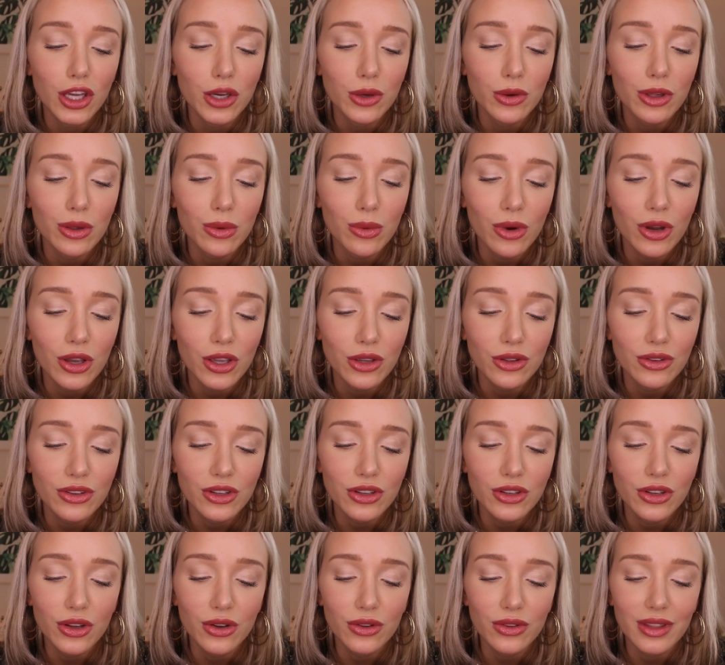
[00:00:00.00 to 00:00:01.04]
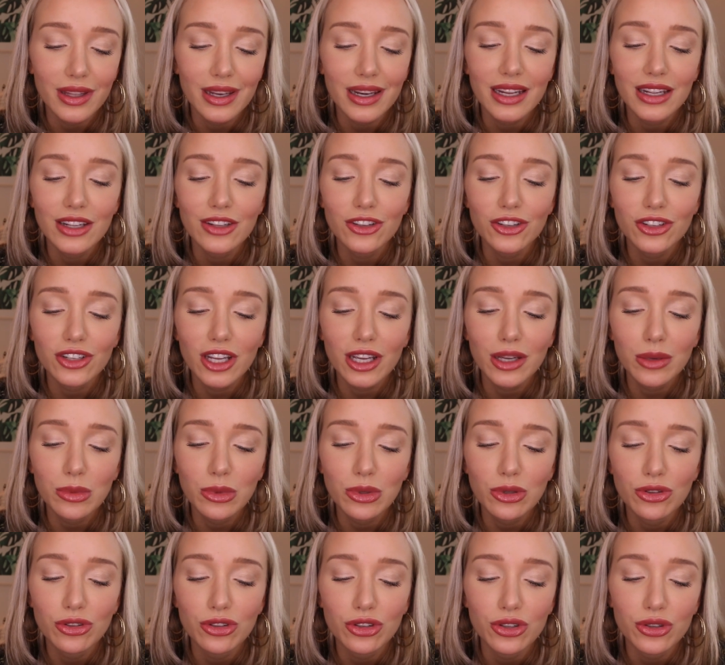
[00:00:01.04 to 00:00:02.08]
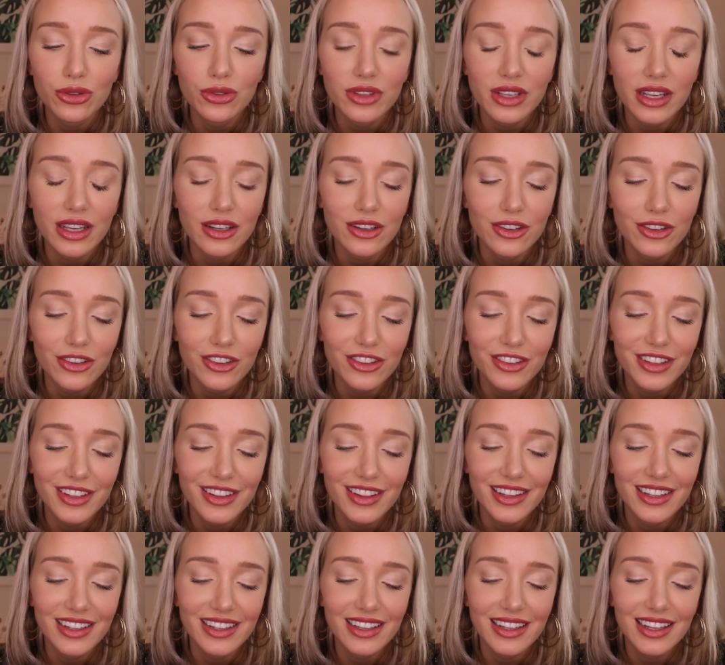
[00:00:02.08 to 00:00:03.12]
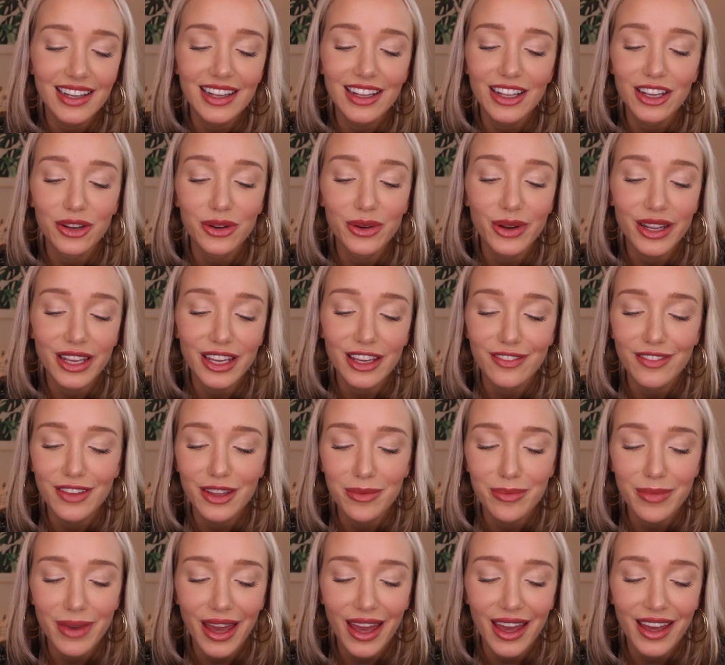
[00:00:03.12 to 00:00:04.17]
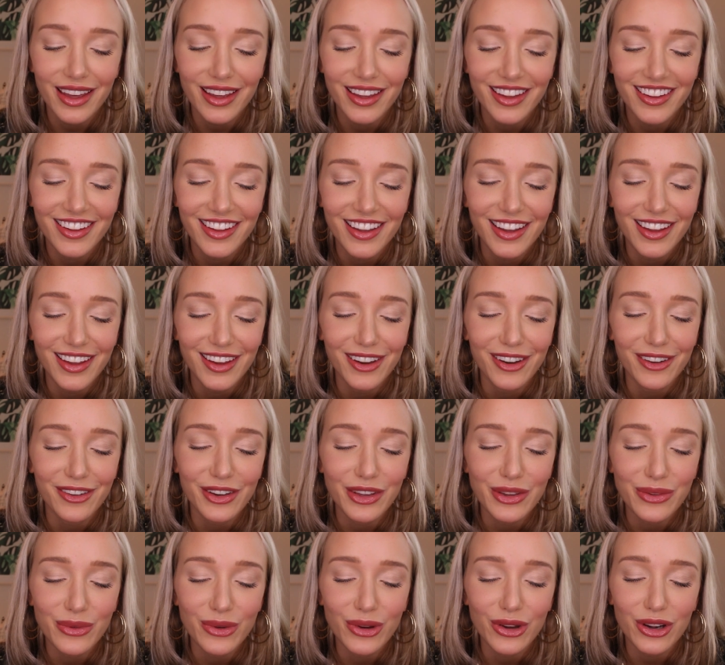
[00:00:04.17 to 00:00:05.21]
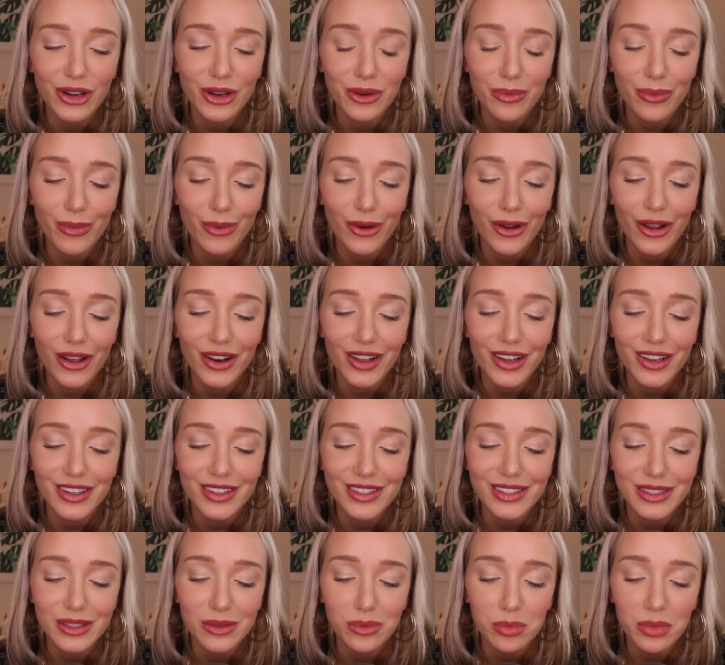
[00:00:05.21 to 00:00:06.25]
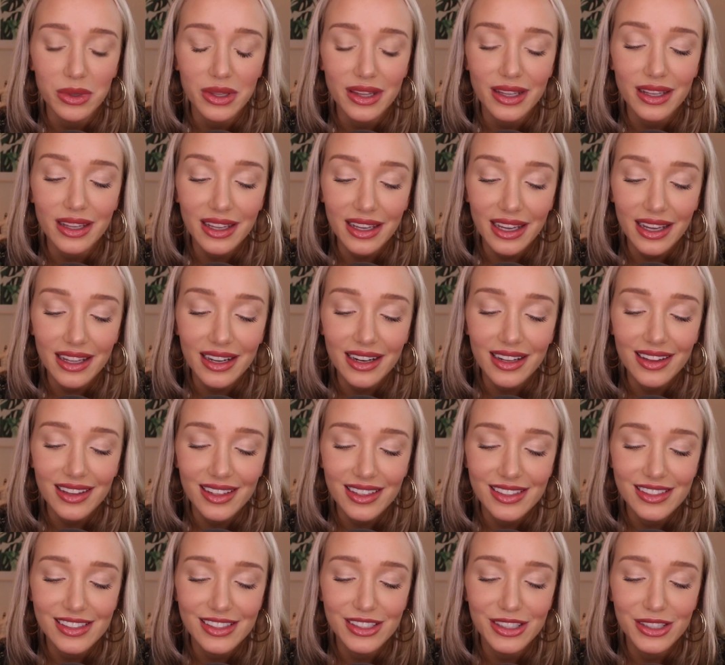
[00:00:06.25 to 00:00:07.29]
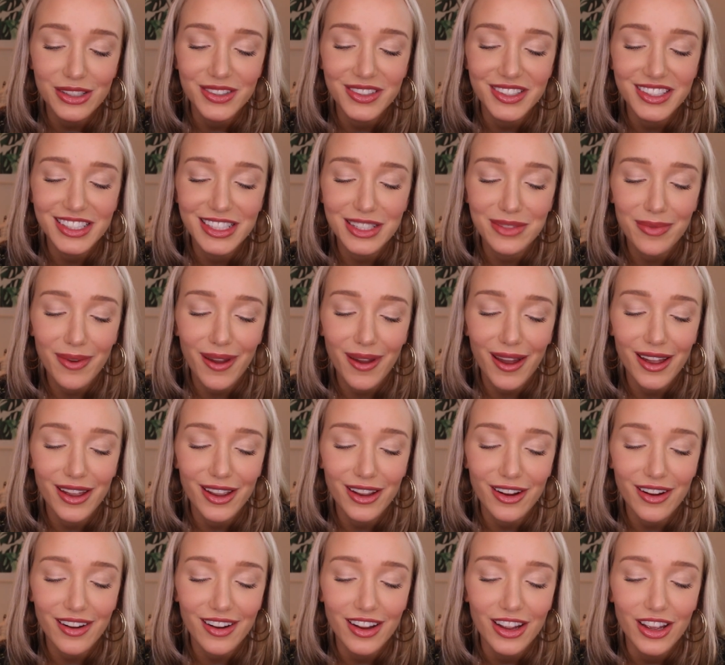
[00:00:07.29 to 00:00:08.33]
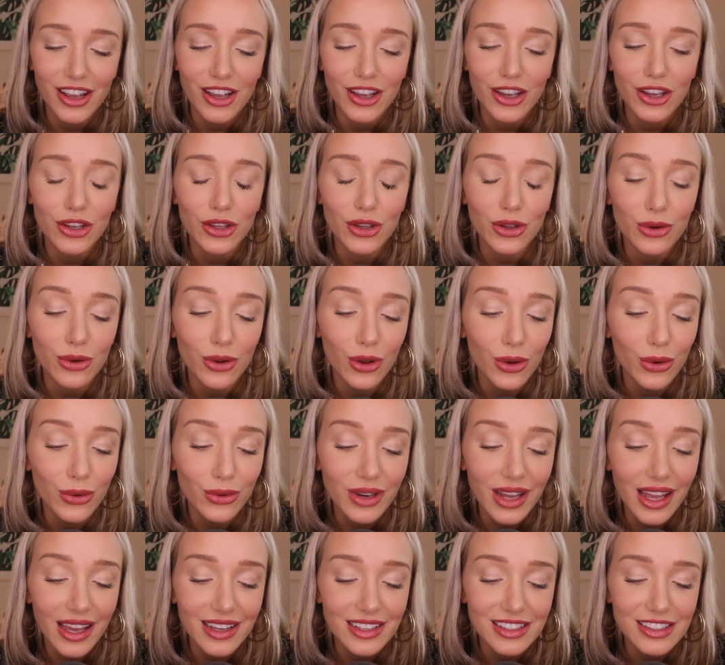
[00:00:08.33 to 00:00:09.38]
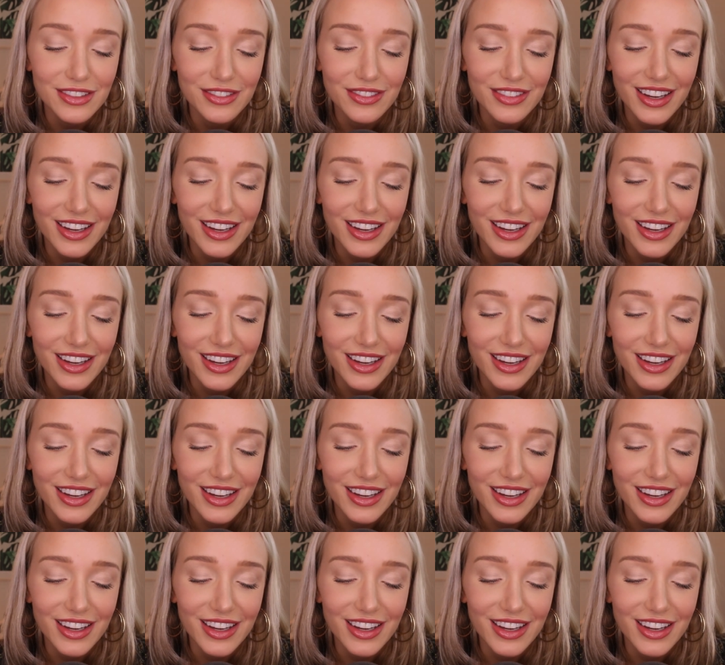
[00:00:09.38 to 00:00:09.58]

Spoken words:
We want you to know that each time you choose Anderson Lily, you are giving back. We want our products to be the catalyst to inspire your own acts of